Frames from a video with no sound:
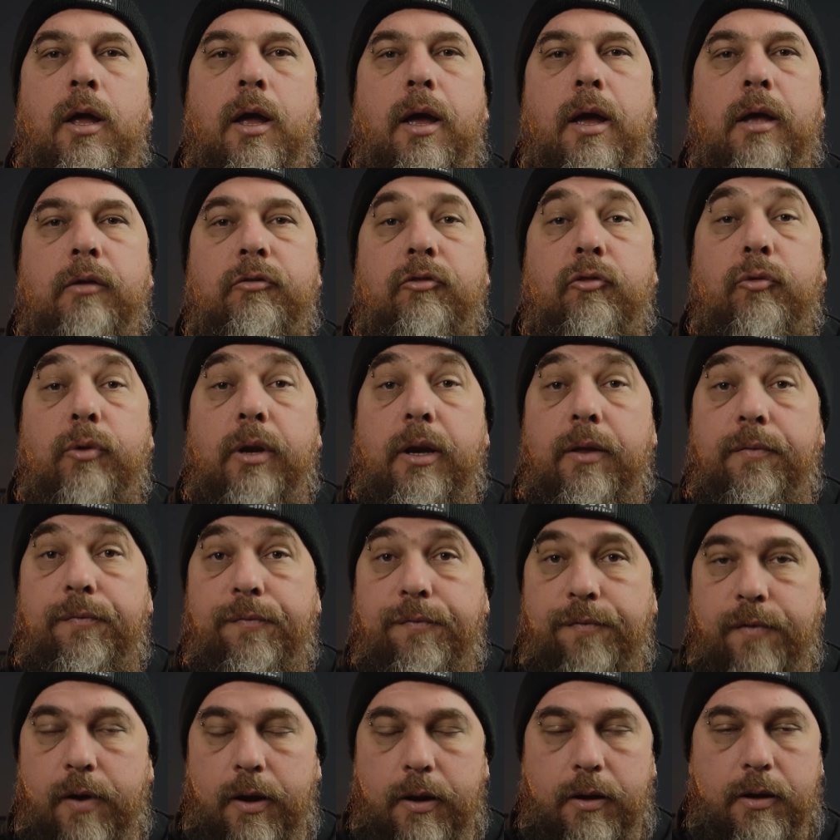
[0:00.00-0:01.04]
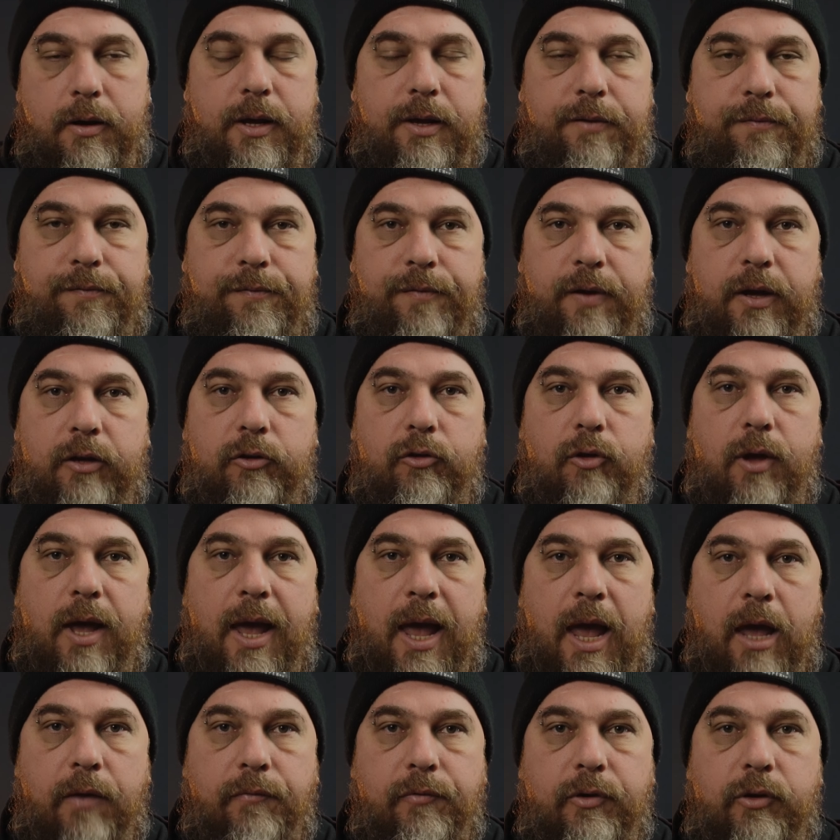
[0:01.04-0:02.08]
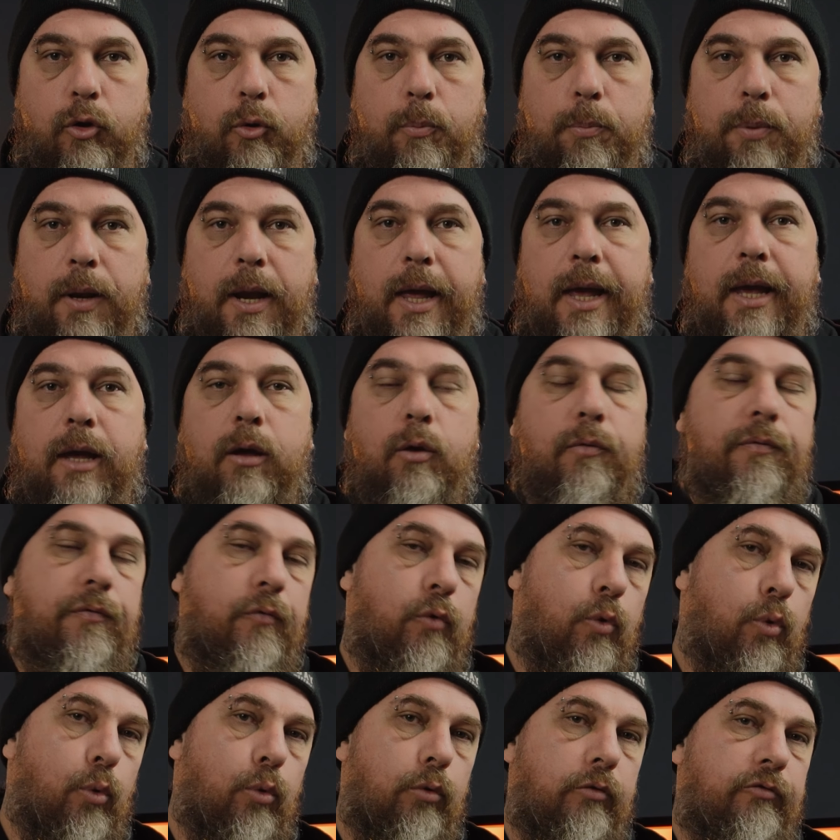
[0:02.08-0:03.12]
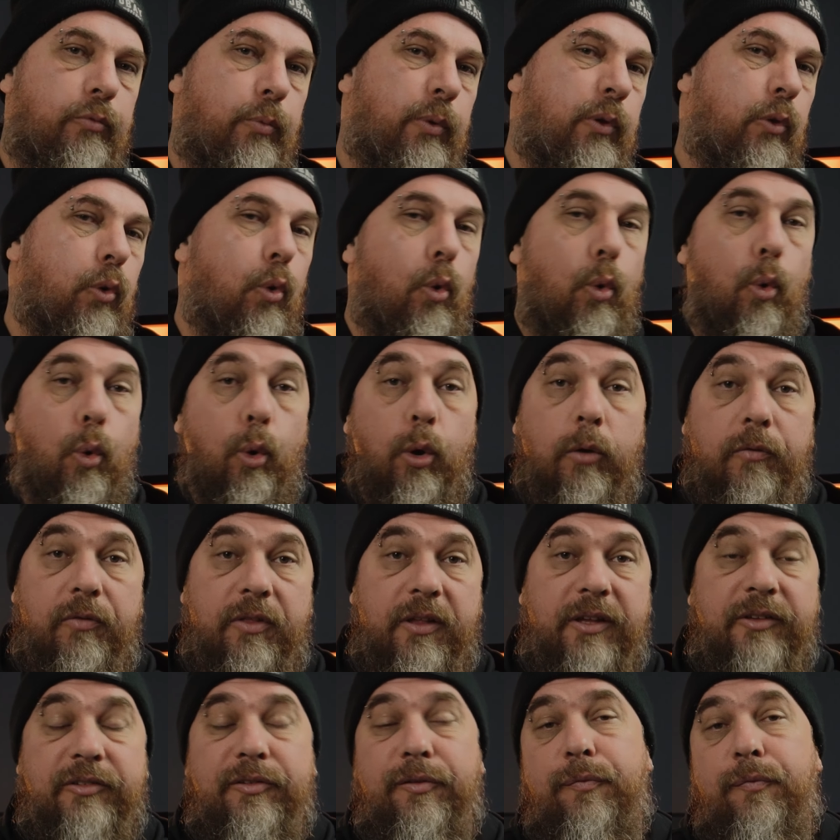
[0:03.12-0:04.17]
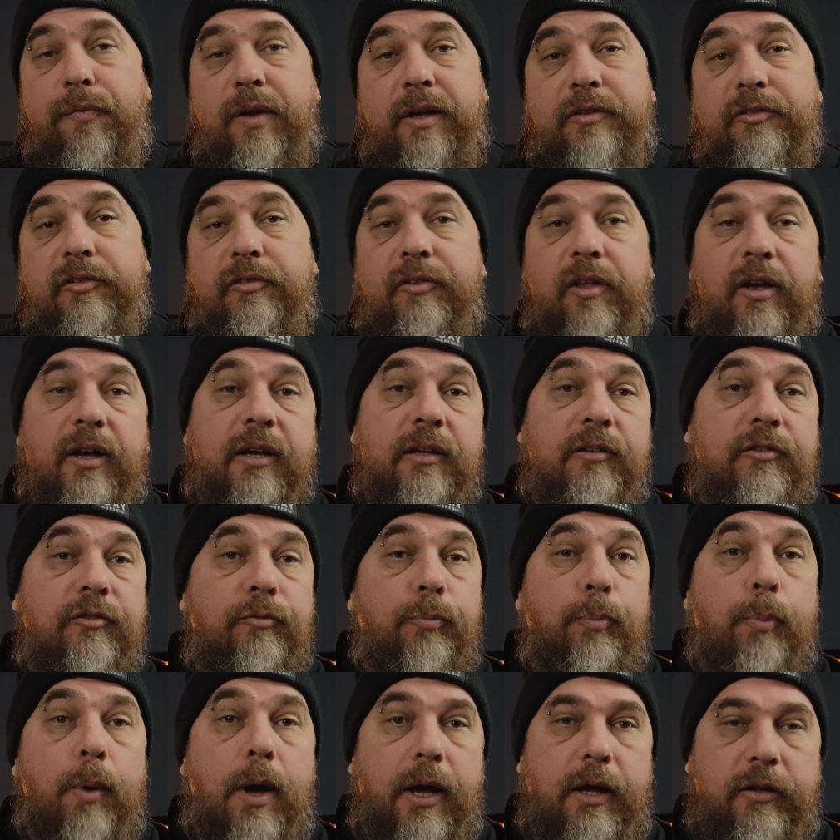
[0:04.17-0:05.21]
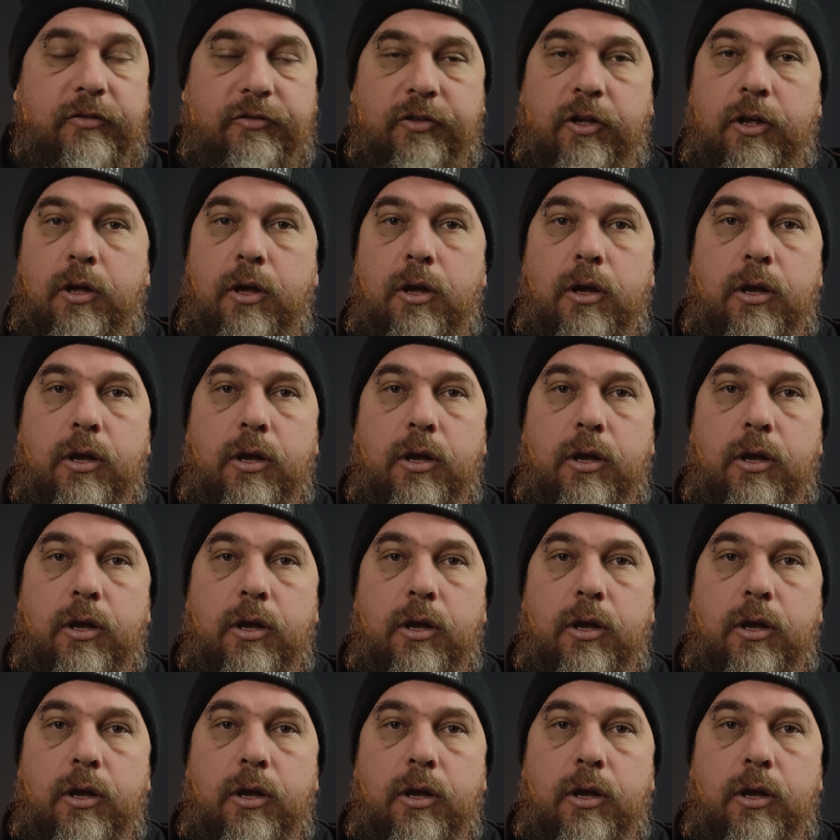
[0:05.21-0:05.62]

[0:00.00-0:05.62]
It's a really fun effect to have in your playing. Of course, with all of these effects, it's like a spice.